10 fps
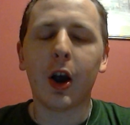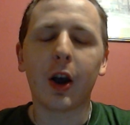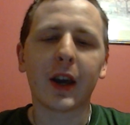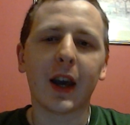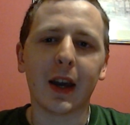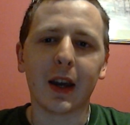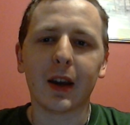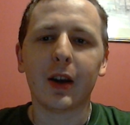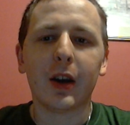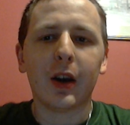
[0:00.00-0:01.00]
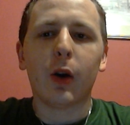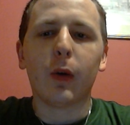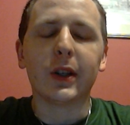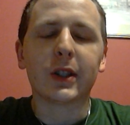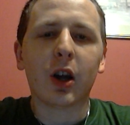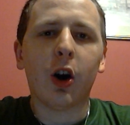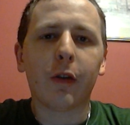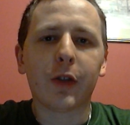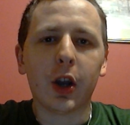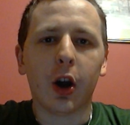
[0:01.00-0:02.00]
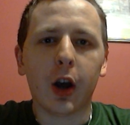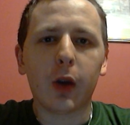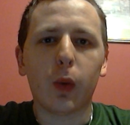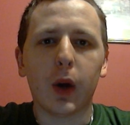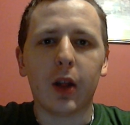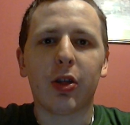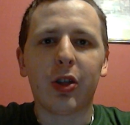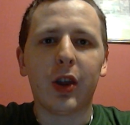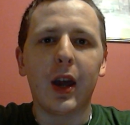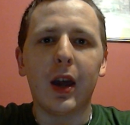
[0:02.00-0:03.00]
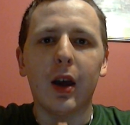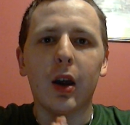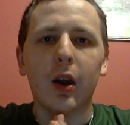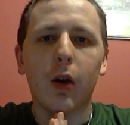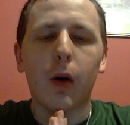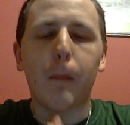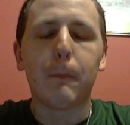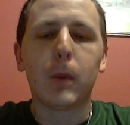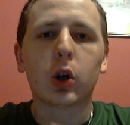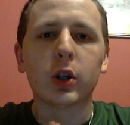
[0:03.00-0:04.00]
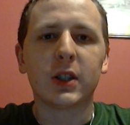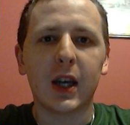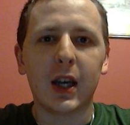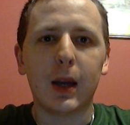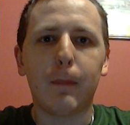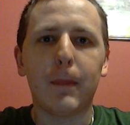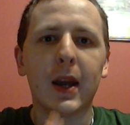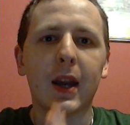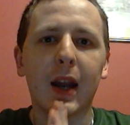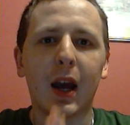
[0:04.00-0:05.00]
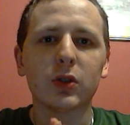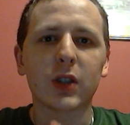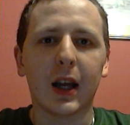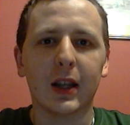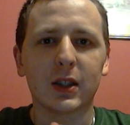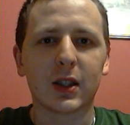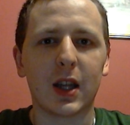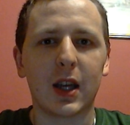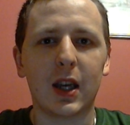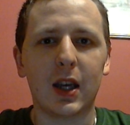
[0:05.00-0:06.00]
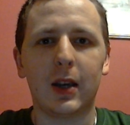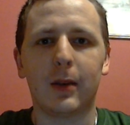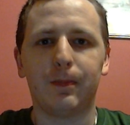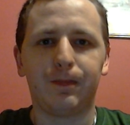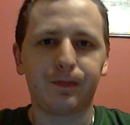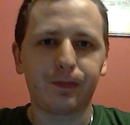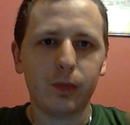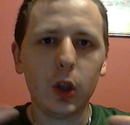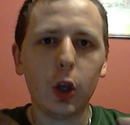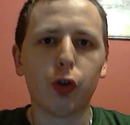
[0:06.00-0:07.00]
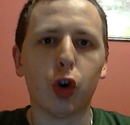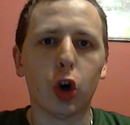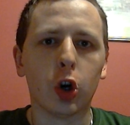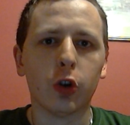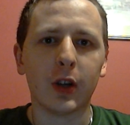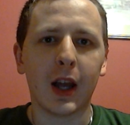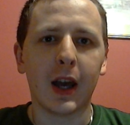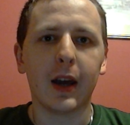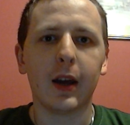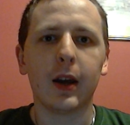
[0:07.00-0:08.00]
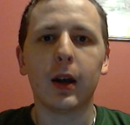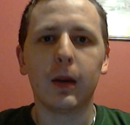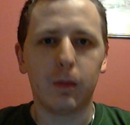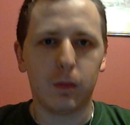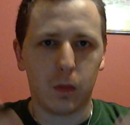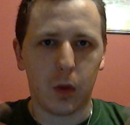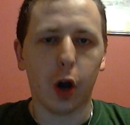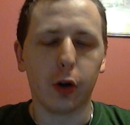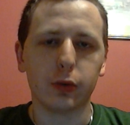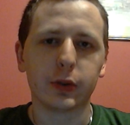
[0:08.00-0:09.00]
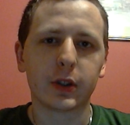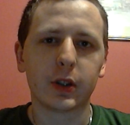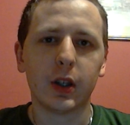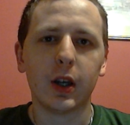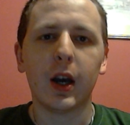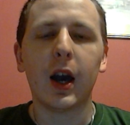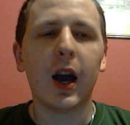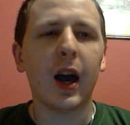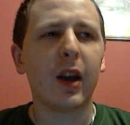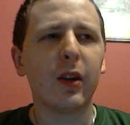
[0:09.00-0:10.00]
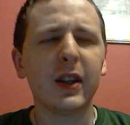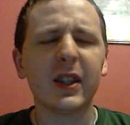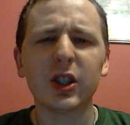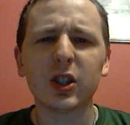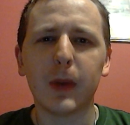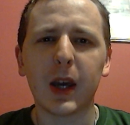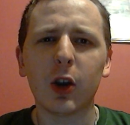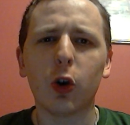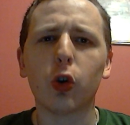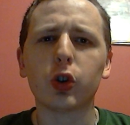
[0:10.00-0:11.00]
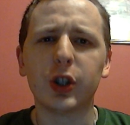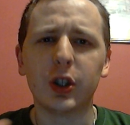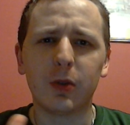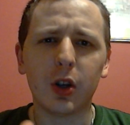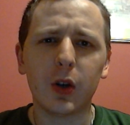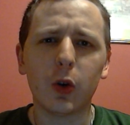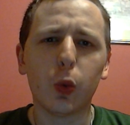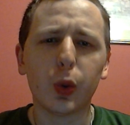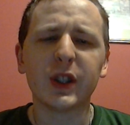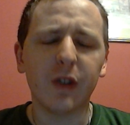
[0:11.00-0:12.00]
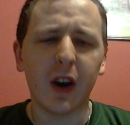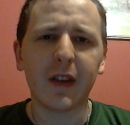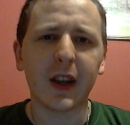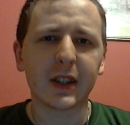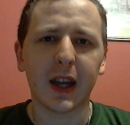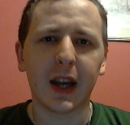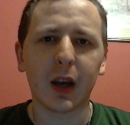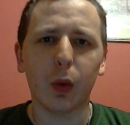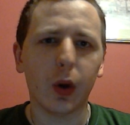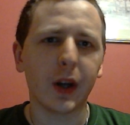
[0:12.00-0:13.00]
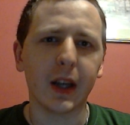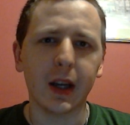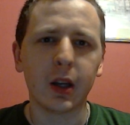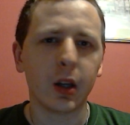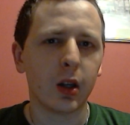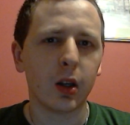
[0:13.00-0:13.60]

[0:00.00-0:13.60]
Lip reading: Okay, we start off the night with Booker T being announced as the Raw Roulette host. And is it just me, or was he very entertaining at what he did?